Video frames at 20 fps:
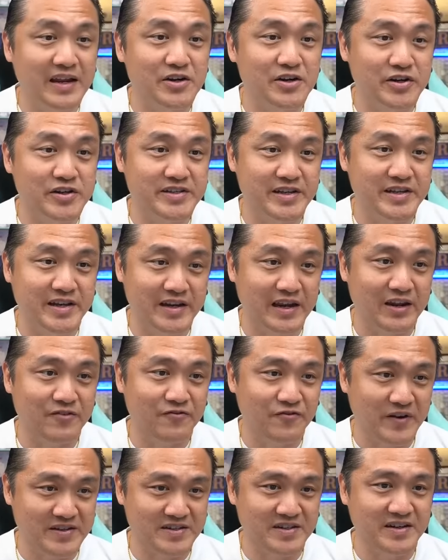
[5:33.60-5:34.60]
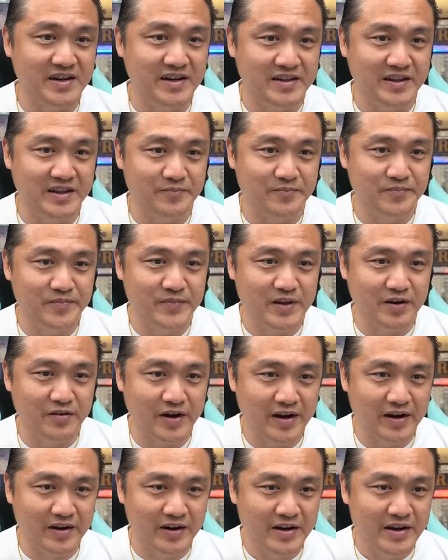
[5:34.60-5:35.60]
interesting and fascinating, all
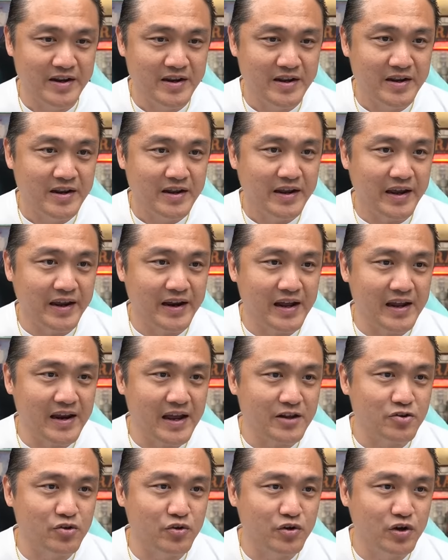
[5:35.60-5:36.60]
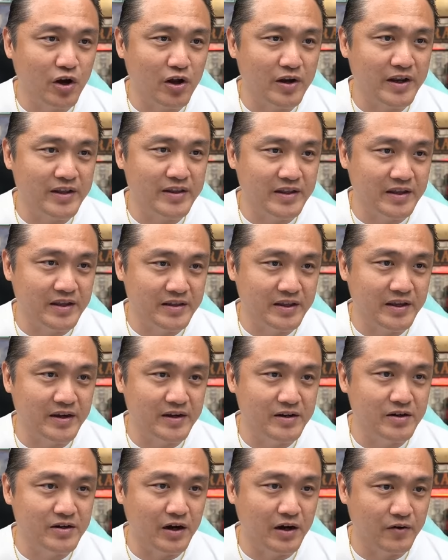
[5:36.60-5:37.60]
right? And I like to call it a
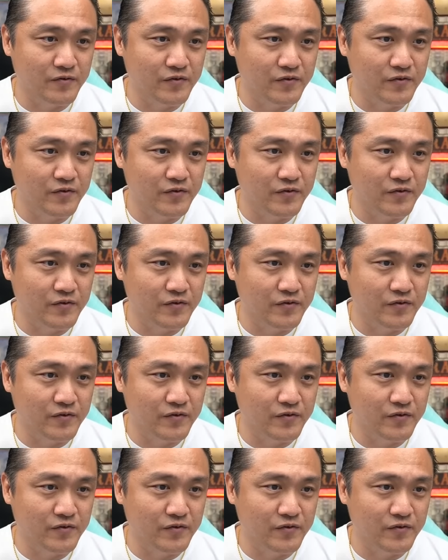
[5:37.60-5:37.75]
tale